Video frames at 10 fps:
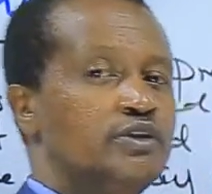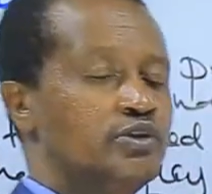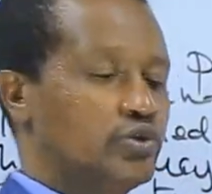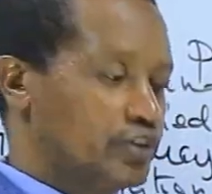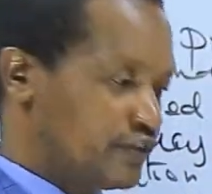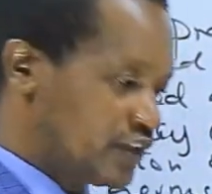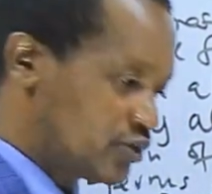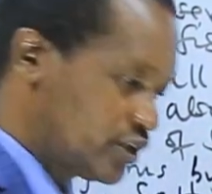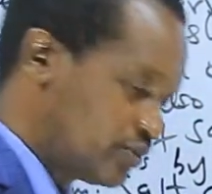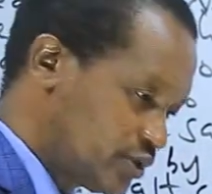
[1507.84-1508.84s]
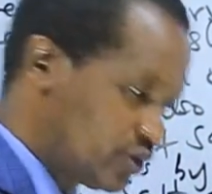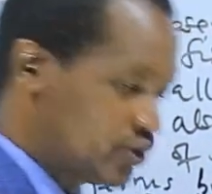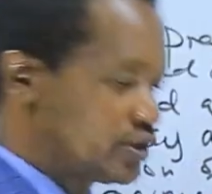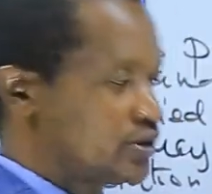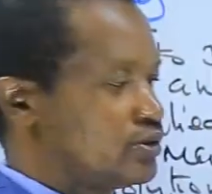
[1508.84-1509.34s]
So refer to the
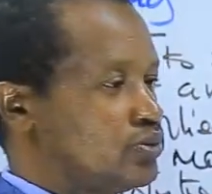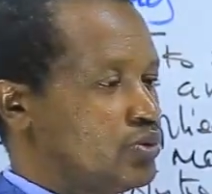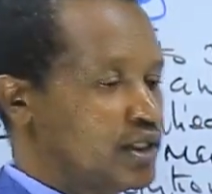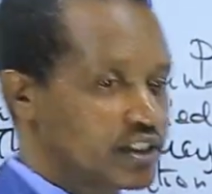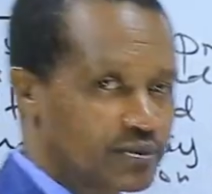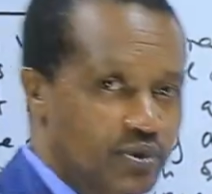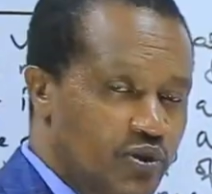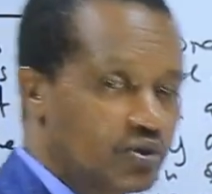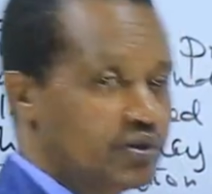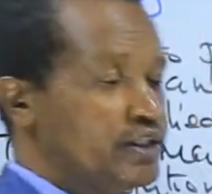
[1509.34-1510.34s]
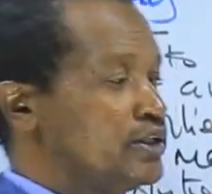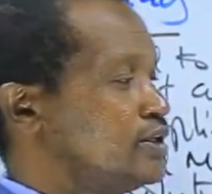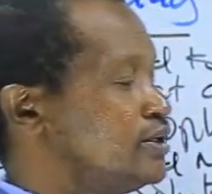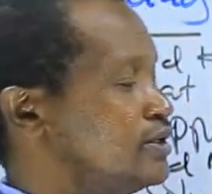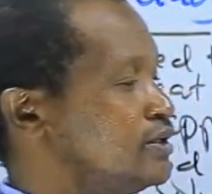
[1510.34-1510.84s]
notes once more, then